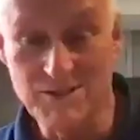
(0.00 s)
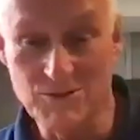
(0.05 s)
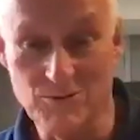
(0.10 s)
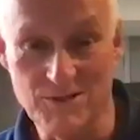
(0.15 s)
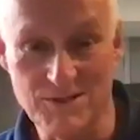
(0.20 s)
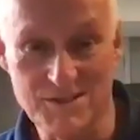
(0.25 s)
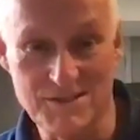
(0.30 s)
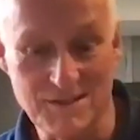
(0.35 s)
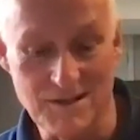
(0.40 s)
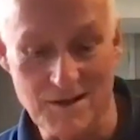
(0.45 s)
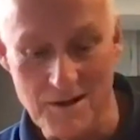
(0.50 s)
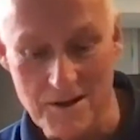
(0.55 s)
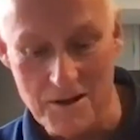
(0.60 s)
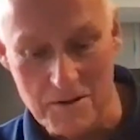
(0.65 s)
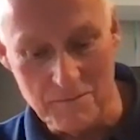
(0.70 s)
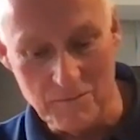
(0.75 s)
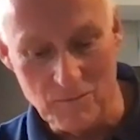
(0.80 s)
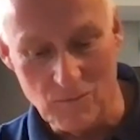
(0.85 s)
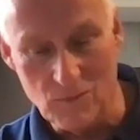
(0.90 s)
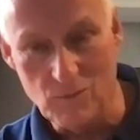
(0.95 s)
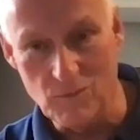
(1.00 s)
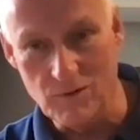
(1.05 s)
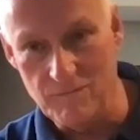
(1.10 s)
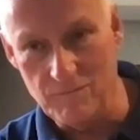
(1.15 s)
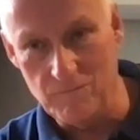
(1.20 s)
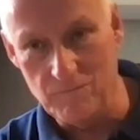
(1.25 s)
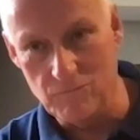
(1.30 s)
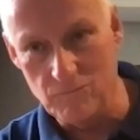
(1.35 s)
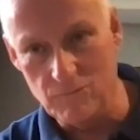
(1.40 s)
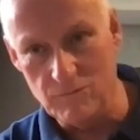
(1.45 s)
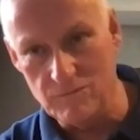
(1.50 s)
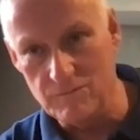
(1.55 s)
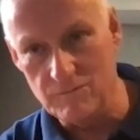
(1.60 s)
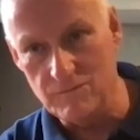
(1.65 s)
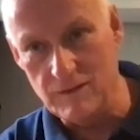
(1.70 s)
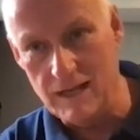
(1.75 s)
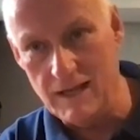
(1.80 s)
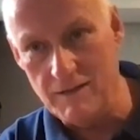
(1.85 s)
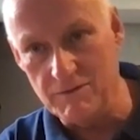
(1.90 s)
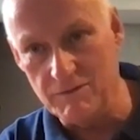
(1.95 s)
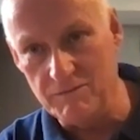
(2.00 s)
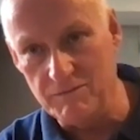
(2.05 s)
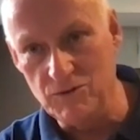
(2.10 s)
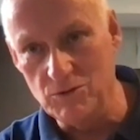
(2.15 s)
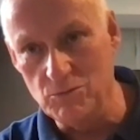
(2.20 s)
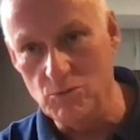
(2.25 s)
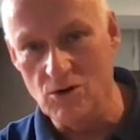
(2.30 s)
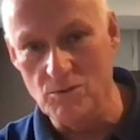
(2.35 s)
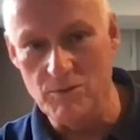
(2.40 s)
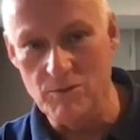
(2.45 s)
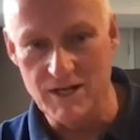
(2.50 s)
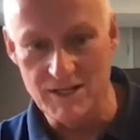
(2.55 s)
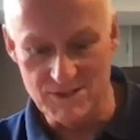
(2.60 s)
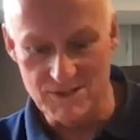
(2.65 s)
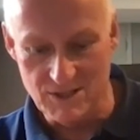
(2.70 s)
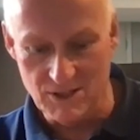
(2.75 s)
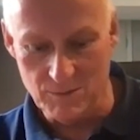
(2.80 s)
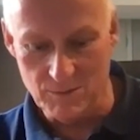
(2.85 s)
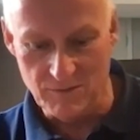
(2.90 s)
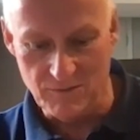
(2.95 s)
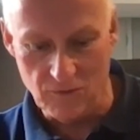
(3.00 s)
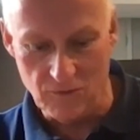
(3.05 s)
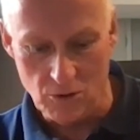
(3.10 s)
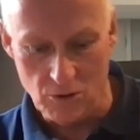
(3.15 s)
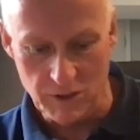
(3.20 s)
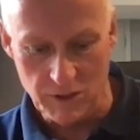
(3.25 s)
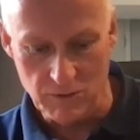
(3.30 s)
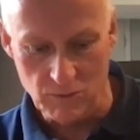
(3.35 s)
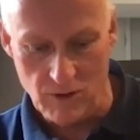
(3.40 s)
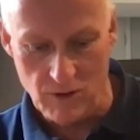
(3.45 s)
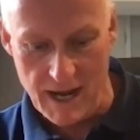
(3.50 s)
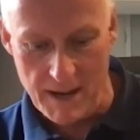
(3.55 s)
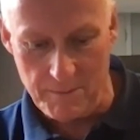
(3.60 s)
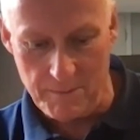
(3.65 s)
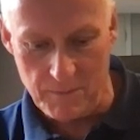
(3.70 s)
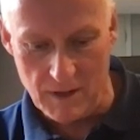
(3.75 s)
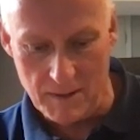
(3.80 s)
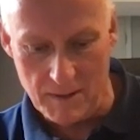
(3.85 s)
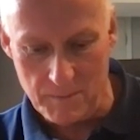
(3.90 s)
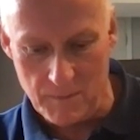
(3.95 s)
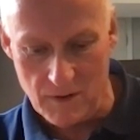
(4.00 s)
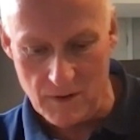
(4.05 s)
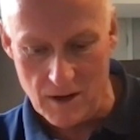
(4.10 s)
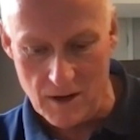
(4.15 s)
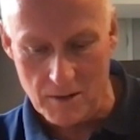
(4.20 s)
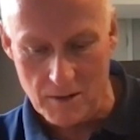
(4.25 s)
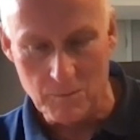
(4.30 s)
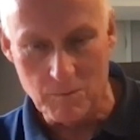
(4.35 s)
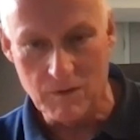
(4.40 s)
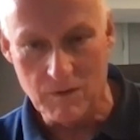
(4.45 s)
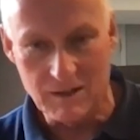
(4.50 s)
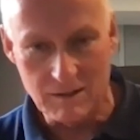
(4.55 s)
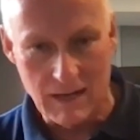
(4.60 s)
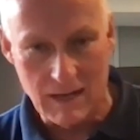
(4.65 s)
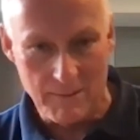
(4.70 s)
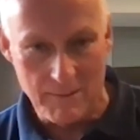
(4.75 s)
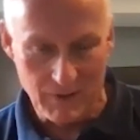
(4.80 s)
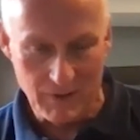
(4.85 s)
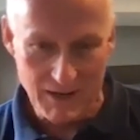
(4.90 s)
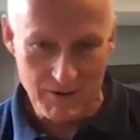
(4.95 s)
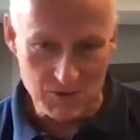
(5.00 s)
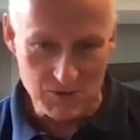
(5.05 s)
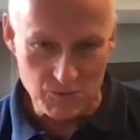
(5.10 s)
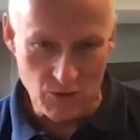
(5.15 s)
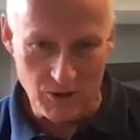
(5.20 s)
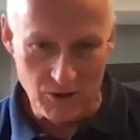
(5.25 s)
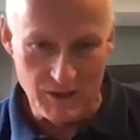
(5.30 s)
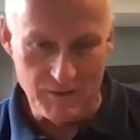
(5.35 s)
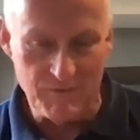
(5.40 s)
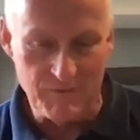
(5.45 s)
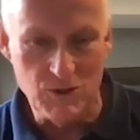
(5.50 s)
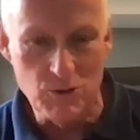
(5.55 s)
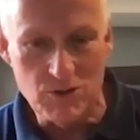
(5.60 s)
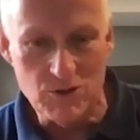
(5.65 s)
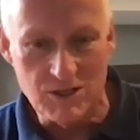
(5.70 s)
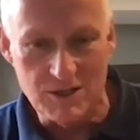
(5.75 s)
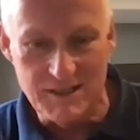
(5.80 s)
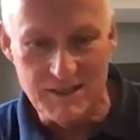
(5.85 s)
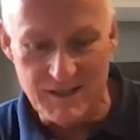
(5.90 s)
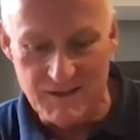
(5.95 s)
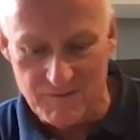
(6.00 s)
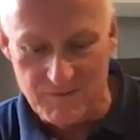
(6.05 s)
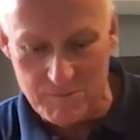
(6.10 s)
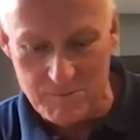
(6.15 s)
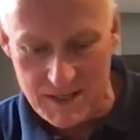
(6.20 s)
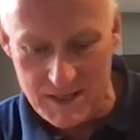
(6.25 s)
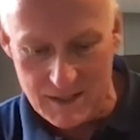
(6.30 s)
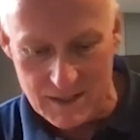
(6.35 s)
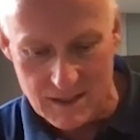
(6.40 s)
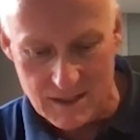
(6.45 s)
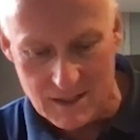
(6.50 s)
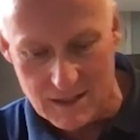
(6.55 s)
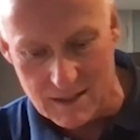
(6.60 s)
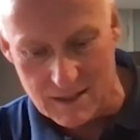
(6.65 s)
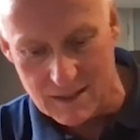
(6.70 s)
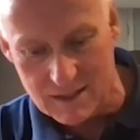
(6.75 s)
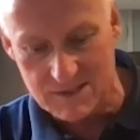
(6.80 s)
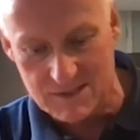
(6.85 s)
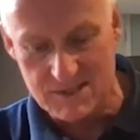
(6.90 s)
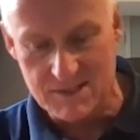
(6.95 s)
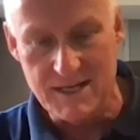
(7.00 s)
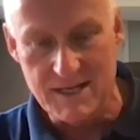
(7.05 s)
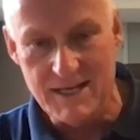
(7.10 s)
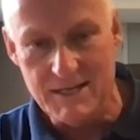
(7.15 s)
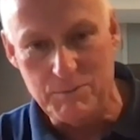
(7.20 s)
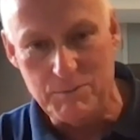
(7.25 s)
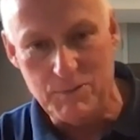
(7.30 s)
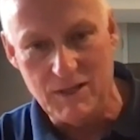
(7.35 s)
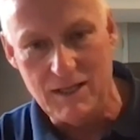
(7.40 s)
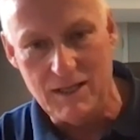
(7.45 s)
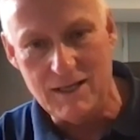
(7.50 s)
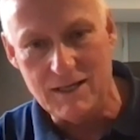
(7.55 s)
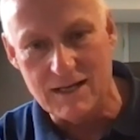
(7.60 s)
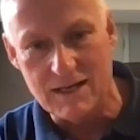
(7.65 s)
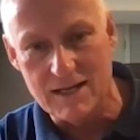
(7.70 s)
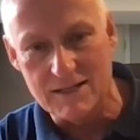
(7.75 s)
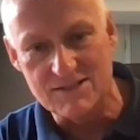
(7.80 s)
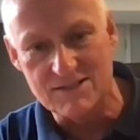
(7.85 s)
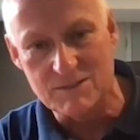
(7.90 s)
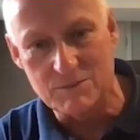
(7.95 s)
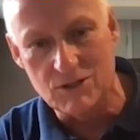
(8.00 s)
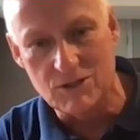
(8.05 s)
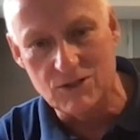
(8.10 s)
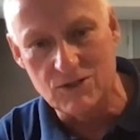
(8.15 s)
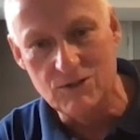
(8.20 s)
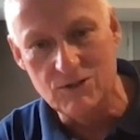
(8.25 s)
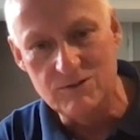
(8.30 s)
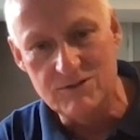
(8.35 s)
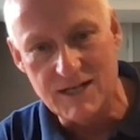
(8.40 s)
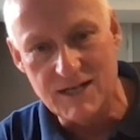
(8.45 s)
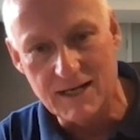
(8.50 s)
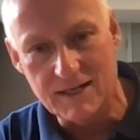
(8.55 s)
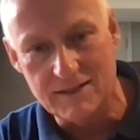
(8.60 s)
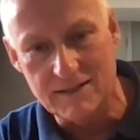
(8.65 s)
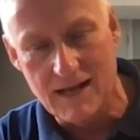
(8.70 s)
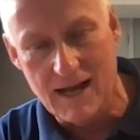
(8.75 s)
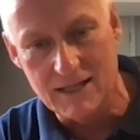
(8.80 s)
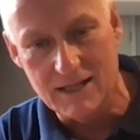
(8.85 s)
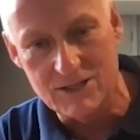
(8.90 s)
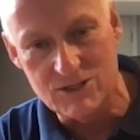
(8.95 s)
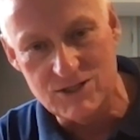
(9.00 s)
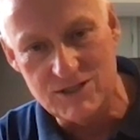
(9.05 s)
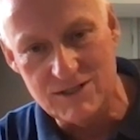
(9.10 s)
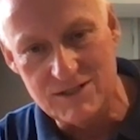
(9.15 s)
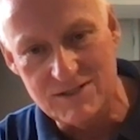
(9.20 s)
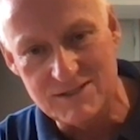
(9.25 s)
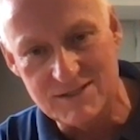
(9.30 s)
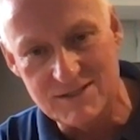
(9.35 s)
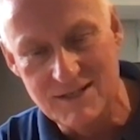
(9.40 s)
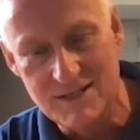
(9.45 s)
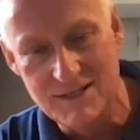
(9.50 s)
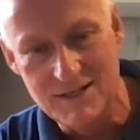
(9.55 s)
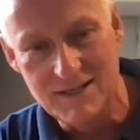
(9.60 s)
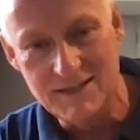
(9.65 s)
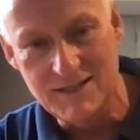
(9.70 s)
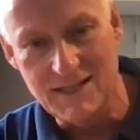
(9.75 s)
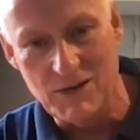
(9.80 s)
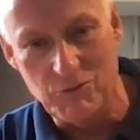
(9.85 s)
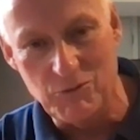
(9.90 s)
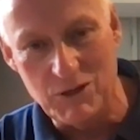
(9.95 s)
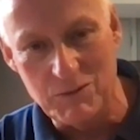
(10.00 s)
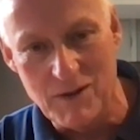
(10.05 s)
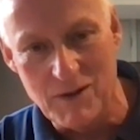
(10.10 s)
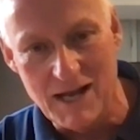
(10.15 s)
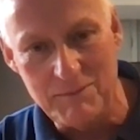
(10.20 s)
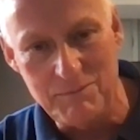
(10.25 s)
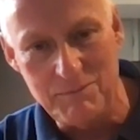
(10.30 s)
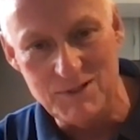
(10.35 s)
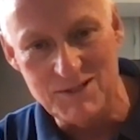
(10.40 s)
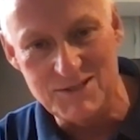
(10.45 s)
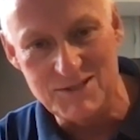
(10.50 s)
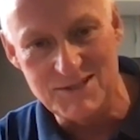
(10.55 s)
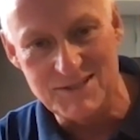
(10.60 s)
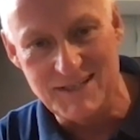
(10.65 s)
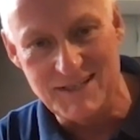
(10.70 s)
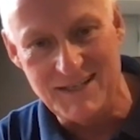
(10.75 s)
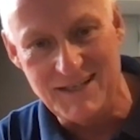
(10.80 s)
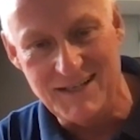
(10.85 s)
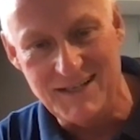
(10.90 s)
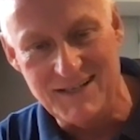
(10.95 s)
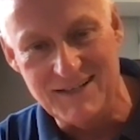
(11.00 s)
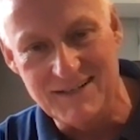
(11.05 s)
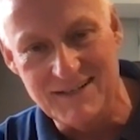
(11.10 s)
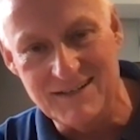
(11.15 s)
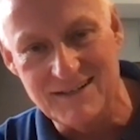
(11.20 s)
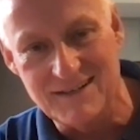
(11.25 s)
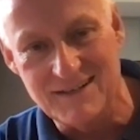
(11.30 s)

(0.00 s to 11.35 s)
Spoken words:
Chris. We have a few more minutes here before we wrap up. But I was wondering if you could give me a sneak peek on some of the new technologies that we might be seeing